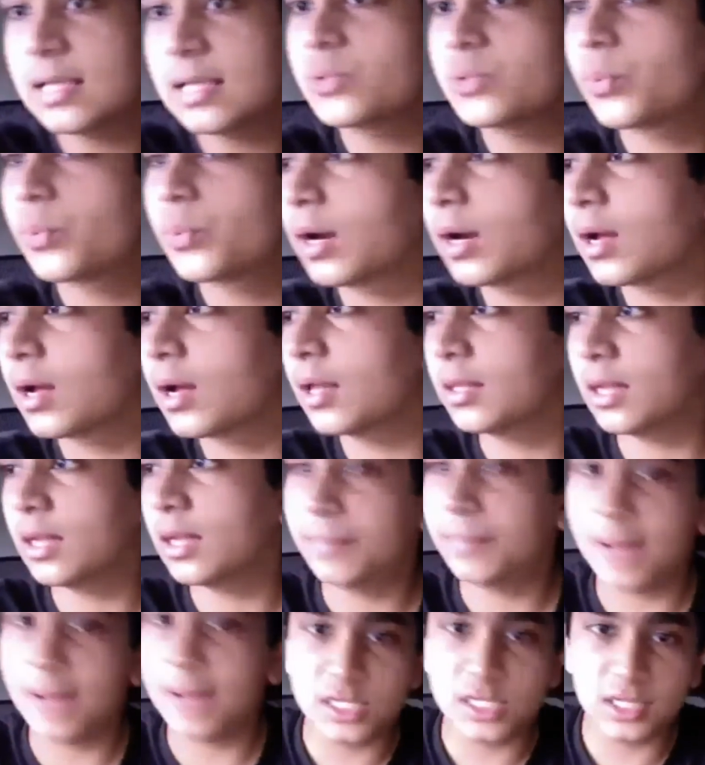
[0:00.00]
work on the
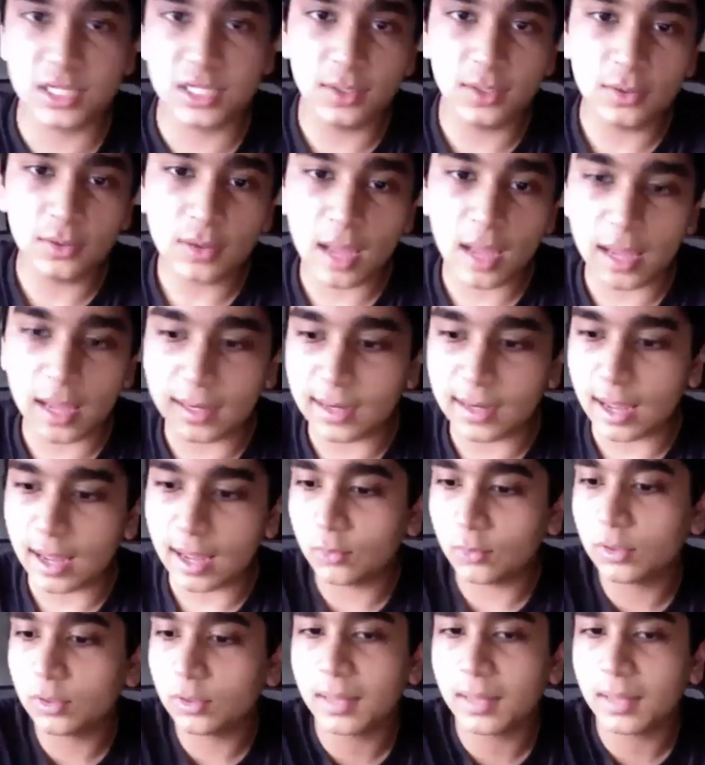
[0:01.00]
arpeggio, and I
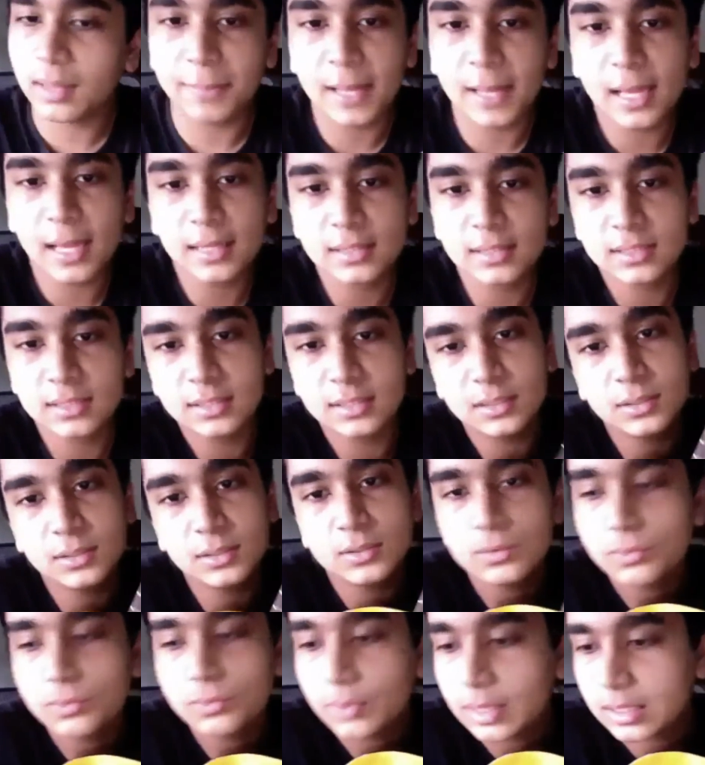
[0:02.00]
will get back to
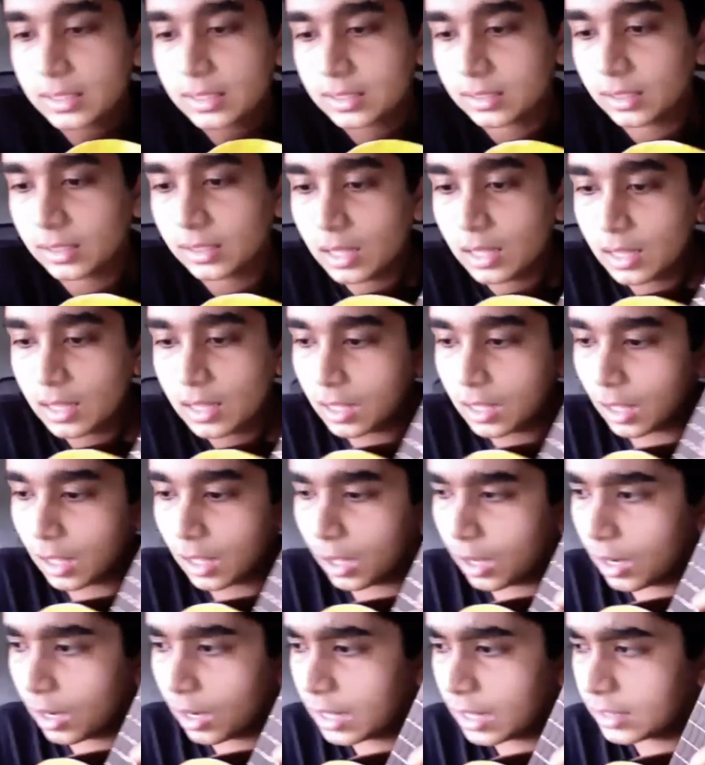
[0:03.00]
you with,
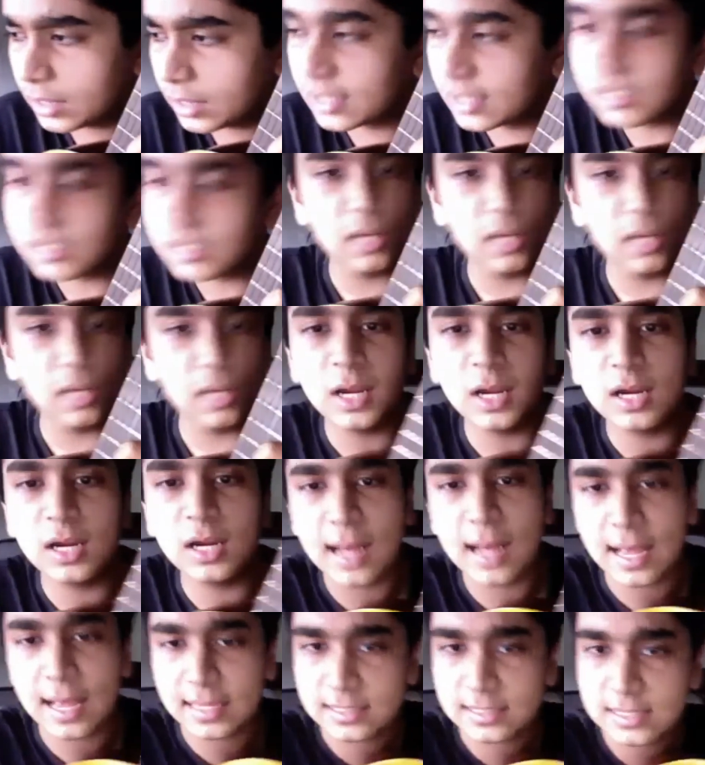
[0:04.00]
I think it's going to be our
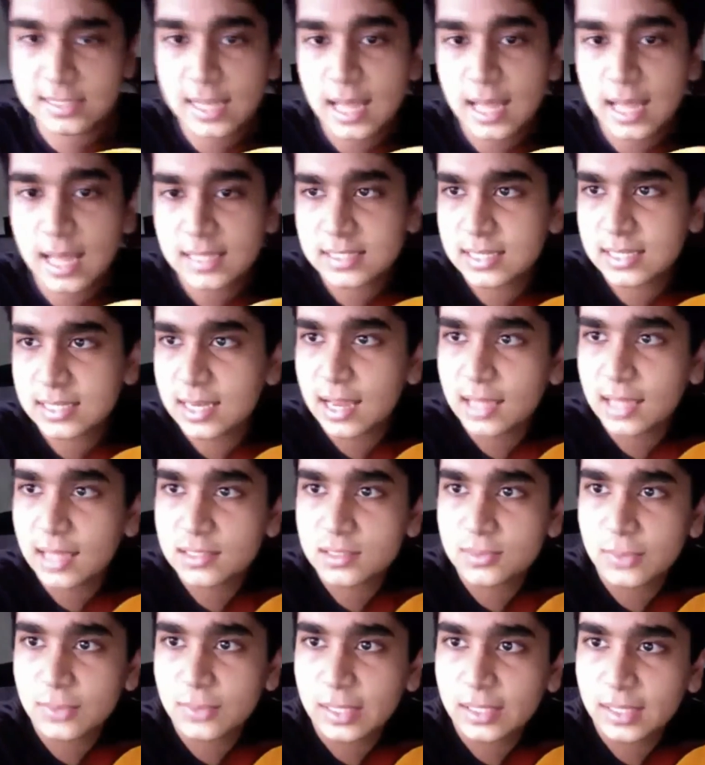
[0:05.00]
last lesson next
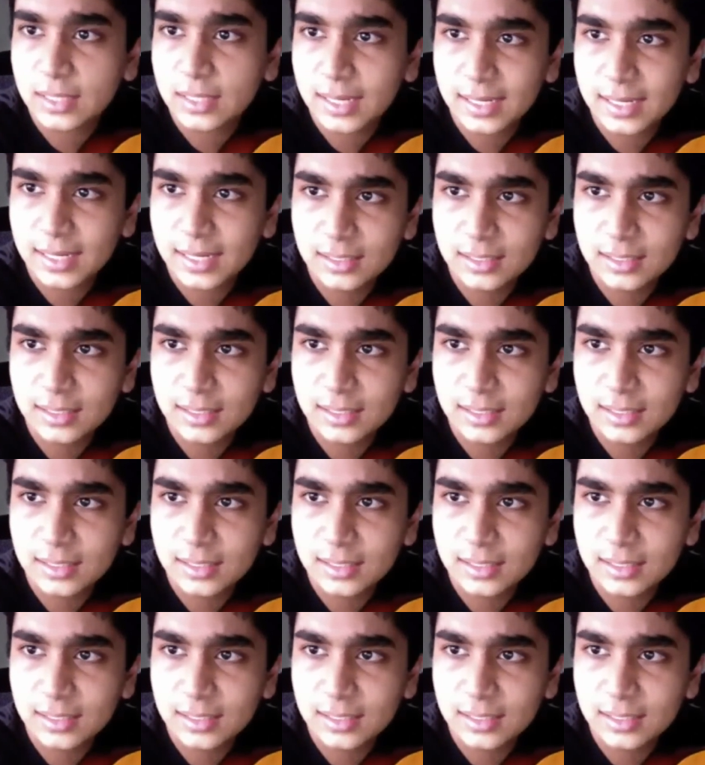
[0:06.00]
week, right?